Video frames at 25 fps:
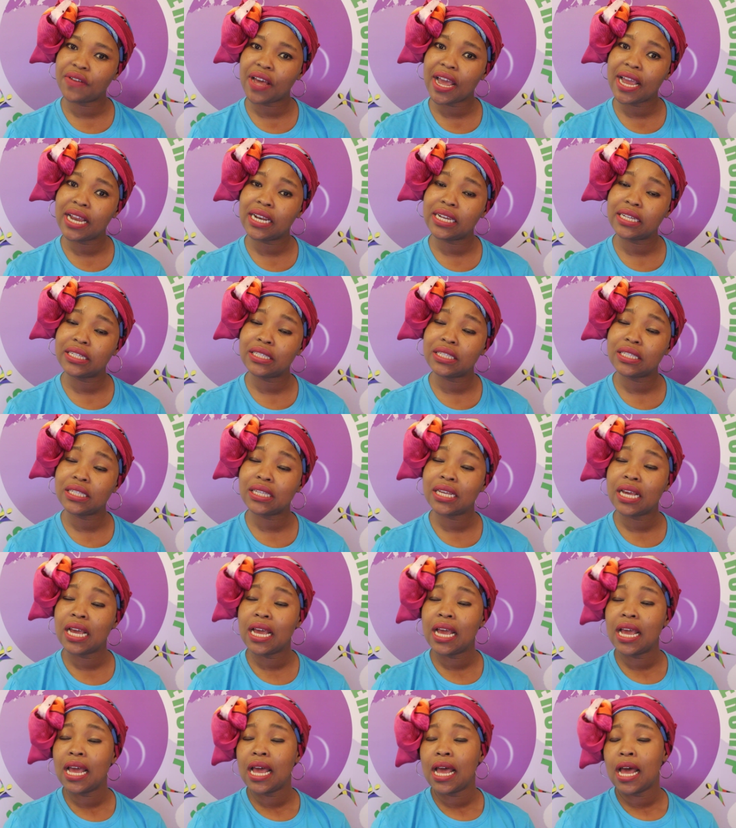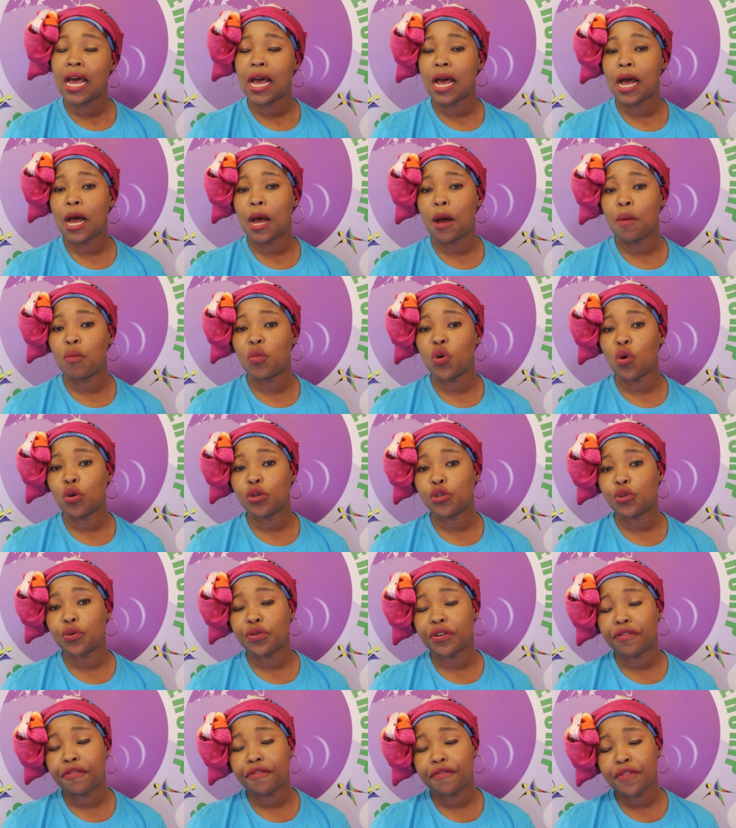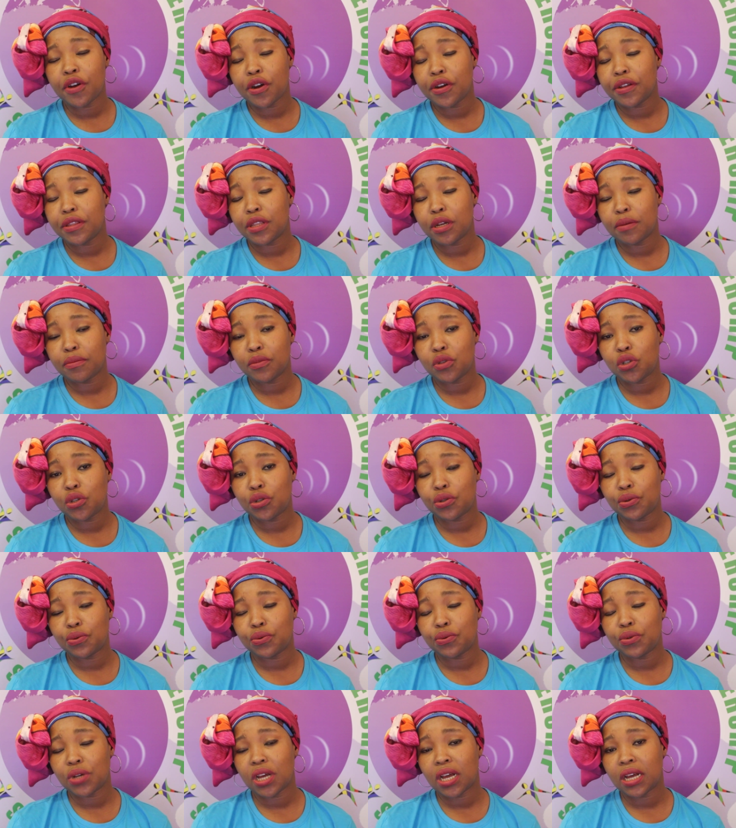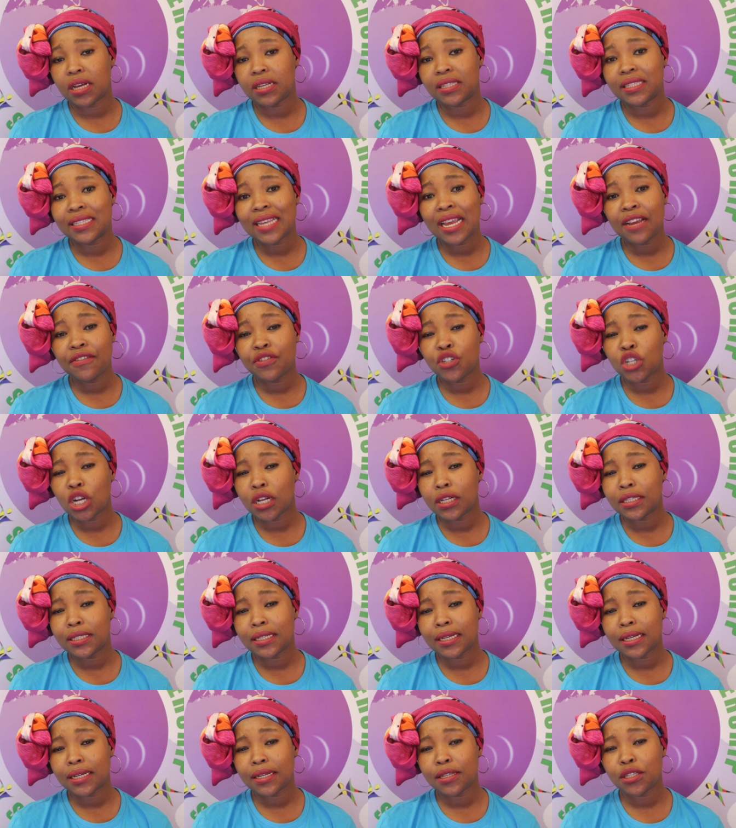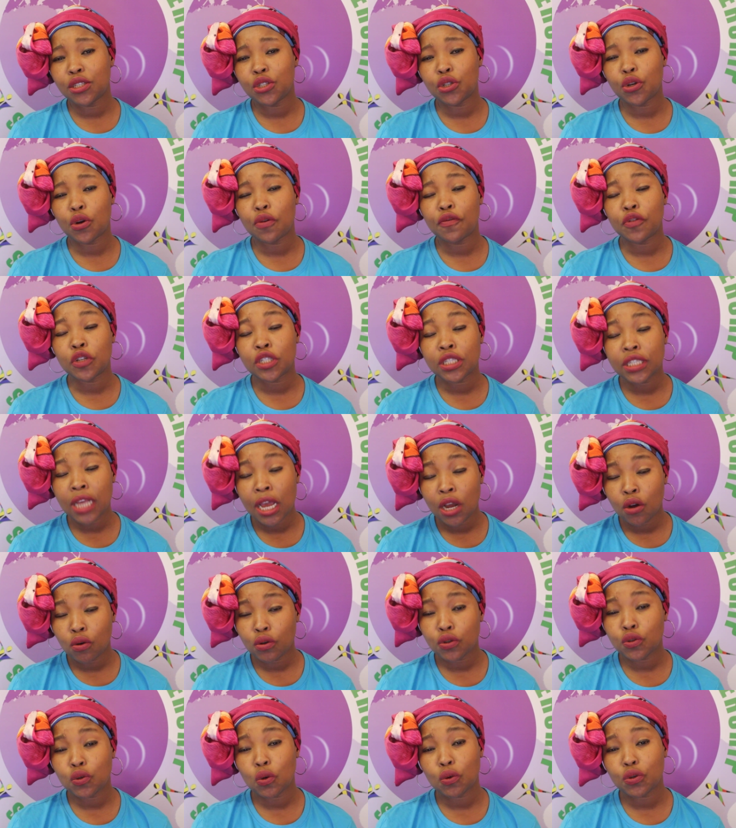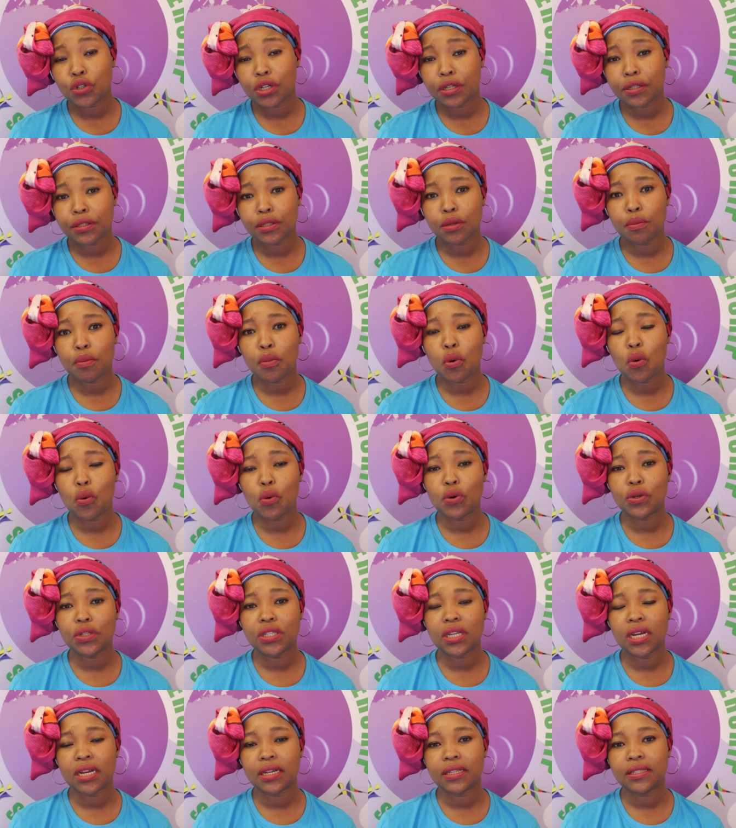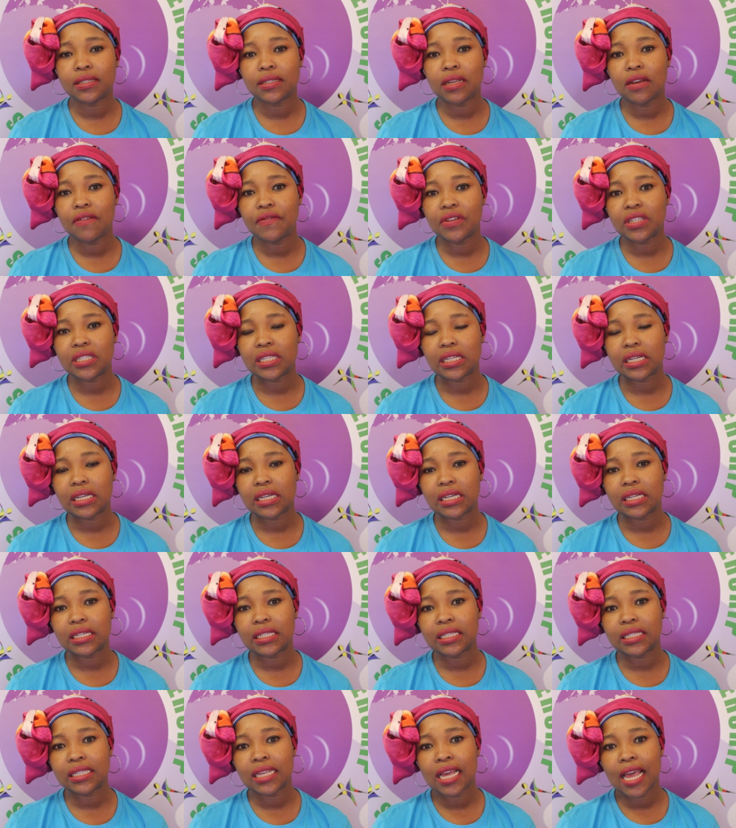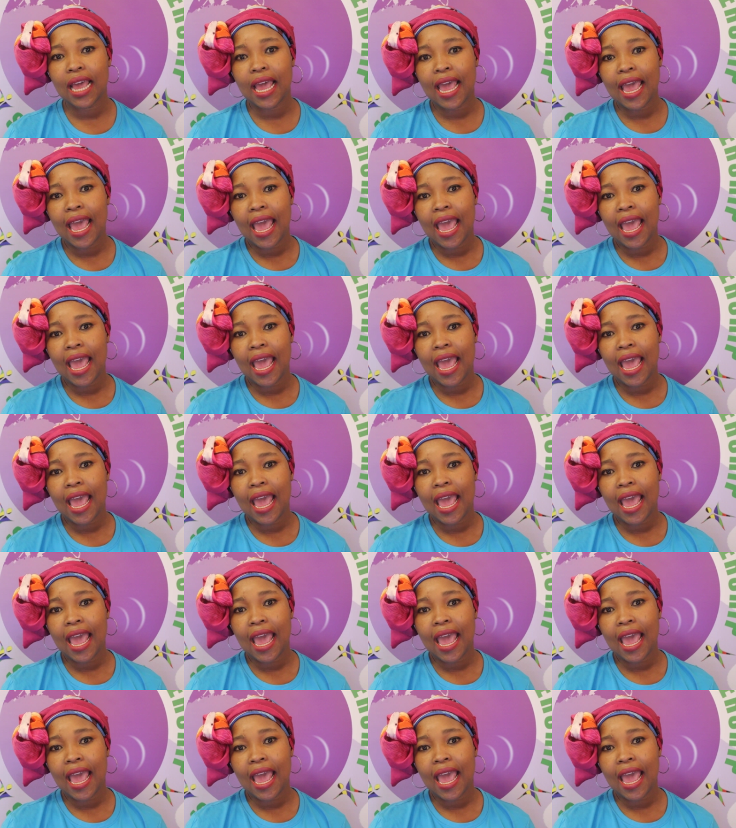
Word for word: violence. Um, we also refer them to uh, safe shelters, you know, for psychosocial support uh, services.